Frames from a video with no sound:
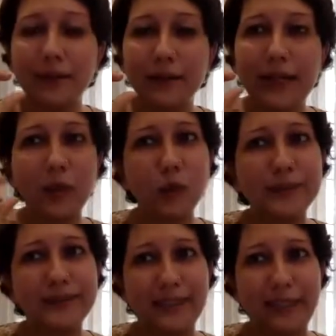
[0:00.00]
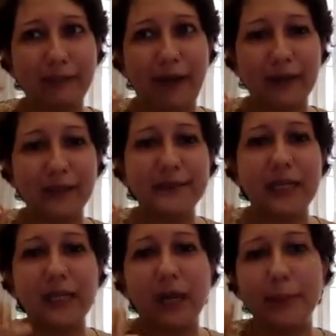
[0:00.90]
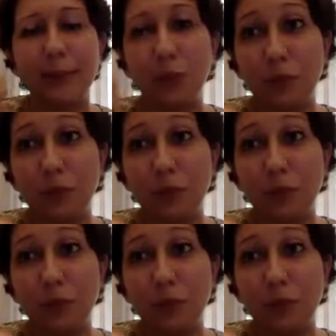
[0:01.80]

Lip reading: there are two sticky factors that come in